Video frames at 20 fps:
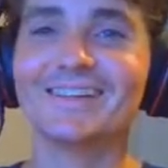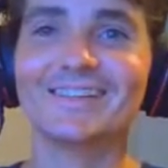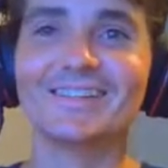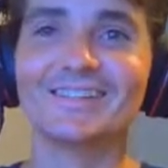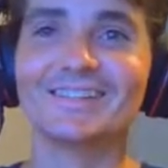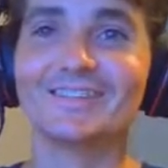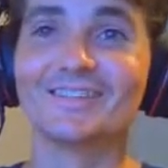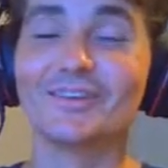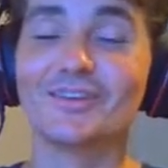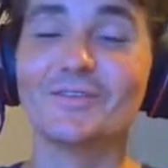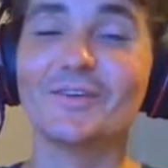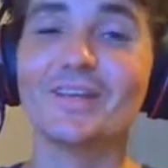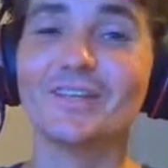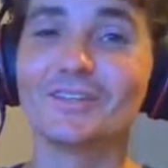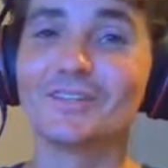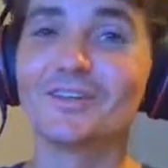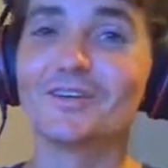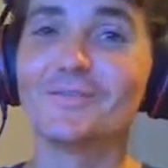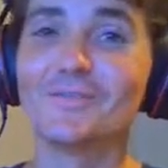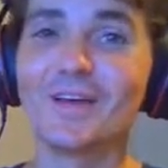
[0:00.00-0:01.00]
it's gonna it's
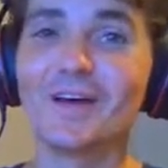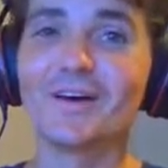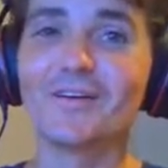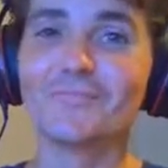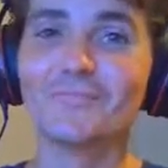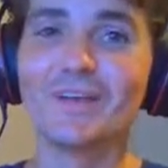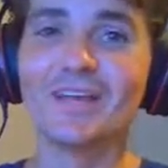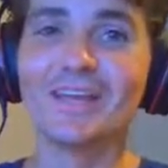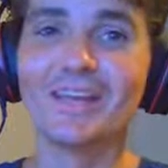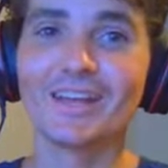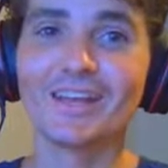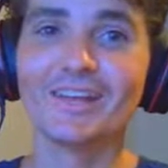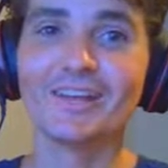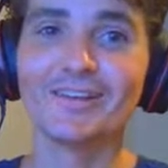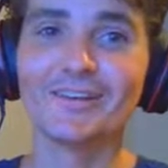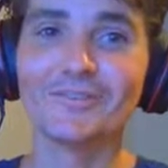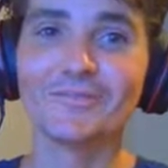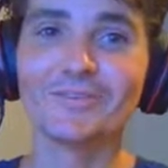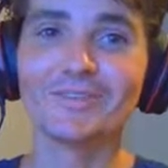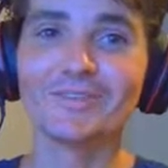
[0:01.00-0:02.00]
gonna be, I'm making it
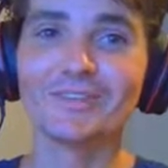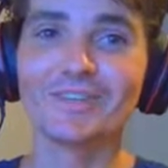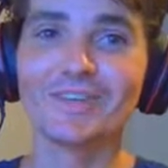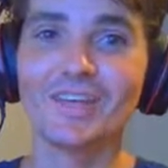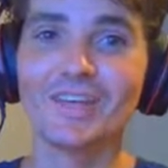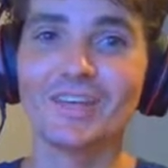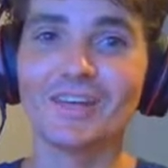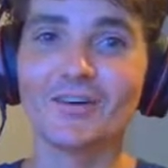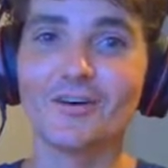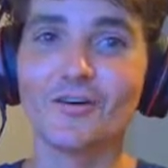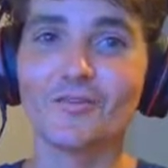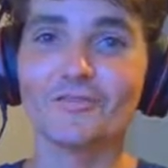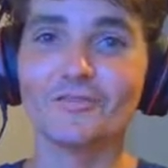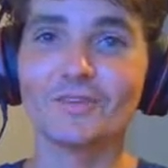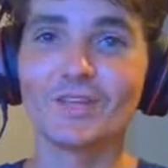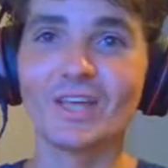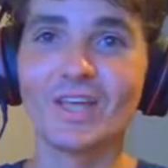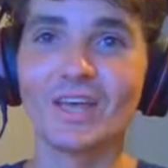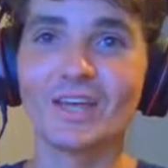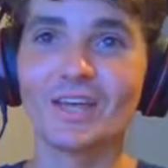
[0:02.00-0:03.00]
into a skit.
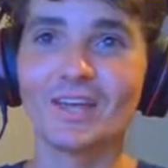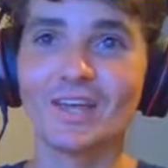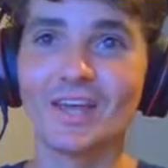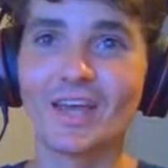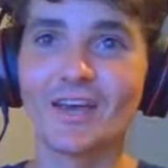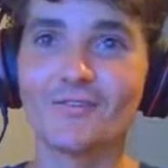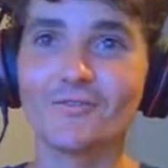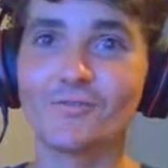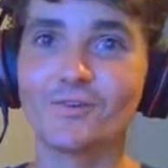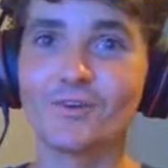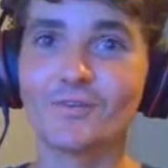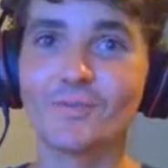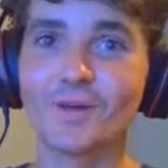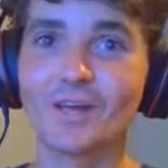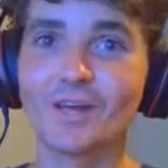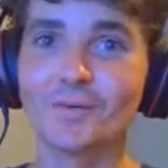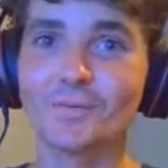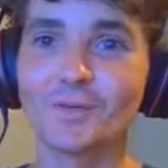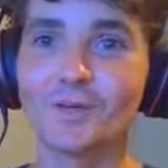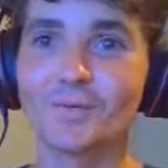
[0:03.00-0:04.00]
Hopefully, I can have one of my
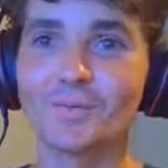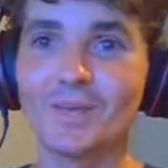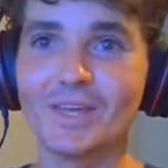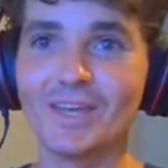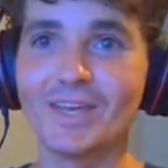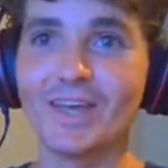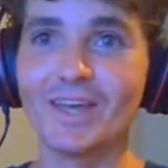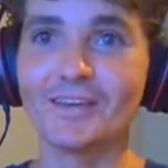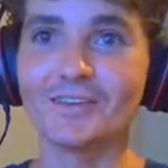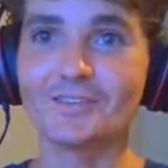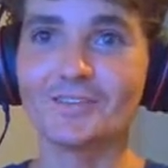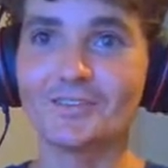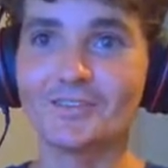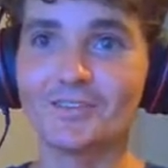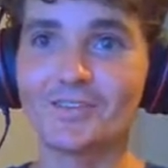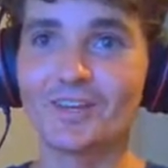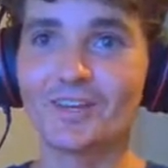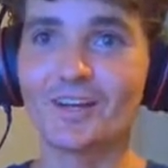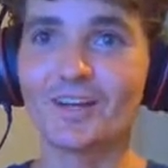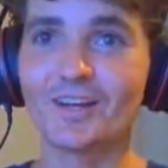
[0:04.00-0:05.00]
upcoming guests
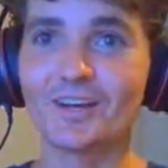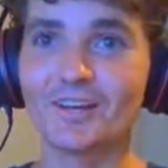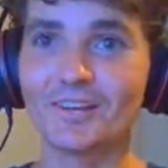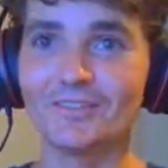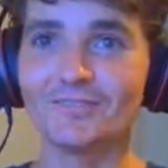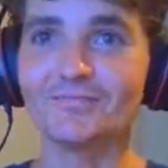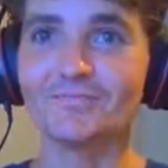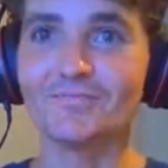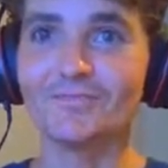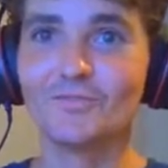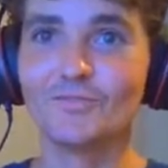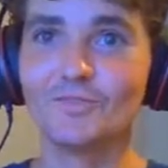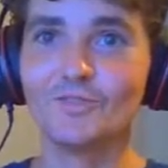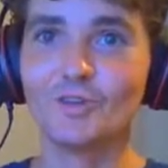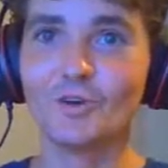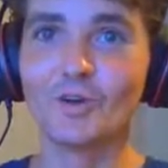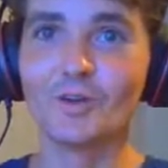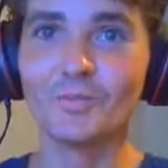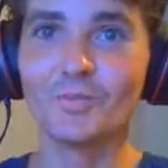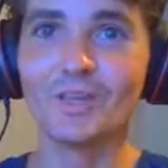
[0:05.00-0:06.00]
uh,
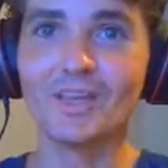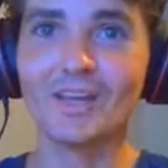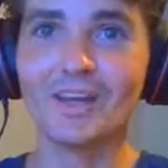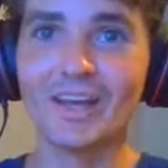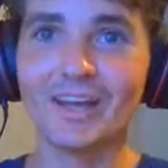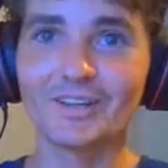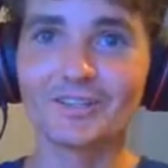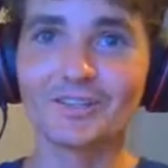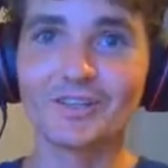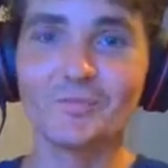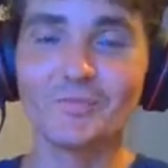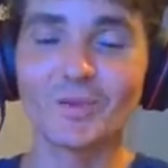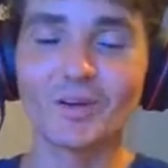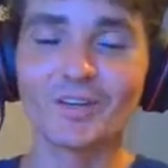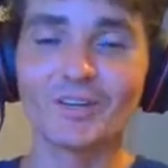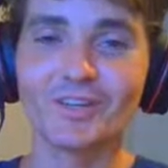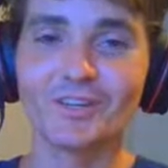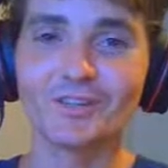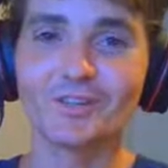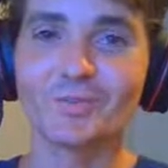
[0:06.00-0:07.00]
join me and actually
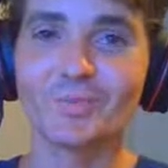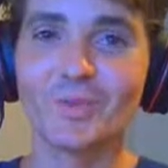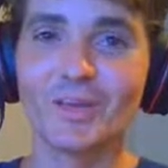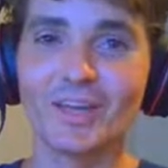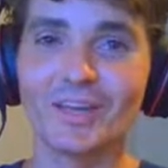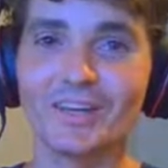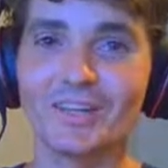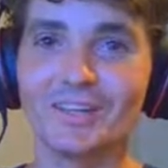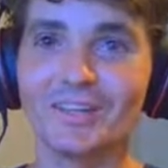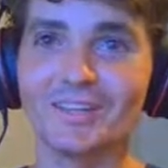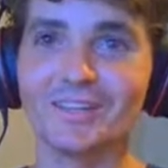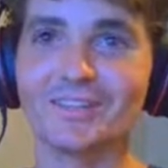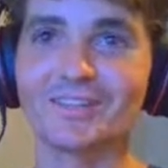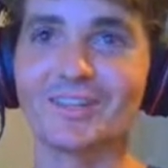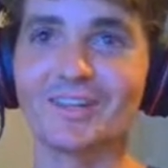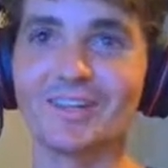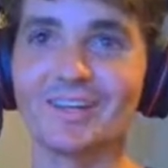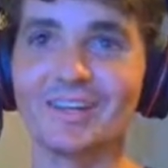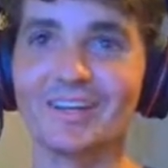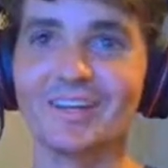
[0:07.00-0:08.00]
participate in this
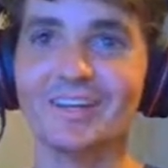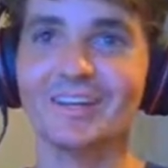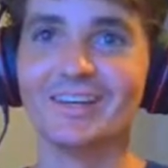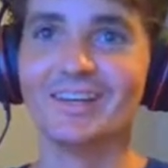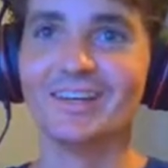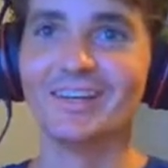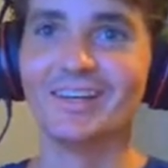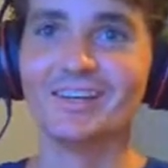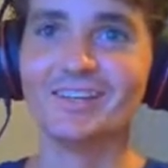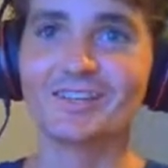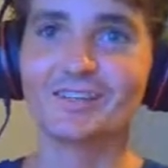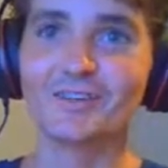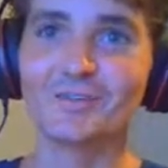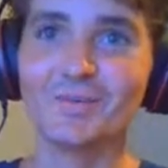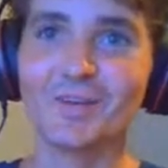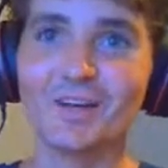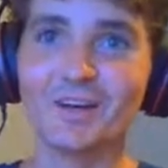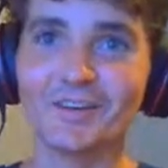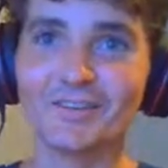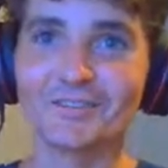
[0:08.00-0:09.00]
thing. It's gonna
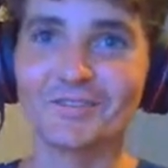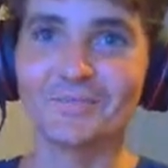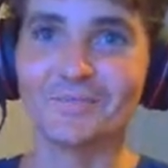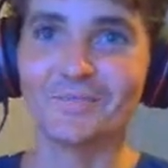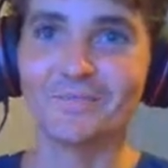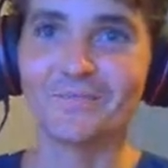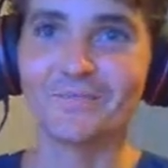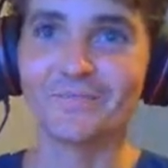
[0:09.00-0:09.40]
be awesome.